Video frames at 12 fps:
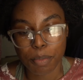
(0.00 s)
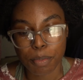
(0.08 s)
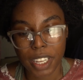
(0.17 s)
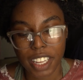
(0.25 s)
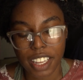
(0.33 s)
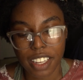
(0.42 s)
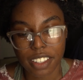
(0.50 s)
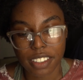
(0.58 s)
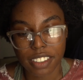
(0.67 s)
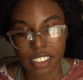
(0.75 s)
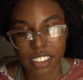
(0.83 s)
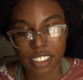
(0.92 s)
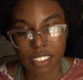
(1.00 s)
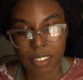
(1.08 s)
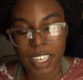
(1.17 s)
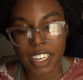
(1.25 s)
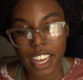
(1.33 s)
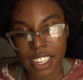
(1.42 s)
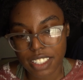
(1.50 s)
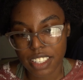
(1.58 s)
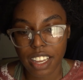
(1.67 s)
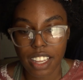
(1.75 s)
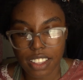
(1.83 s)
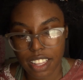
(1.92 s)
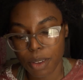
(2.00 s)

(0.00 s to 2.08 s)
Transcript: but my dad's side,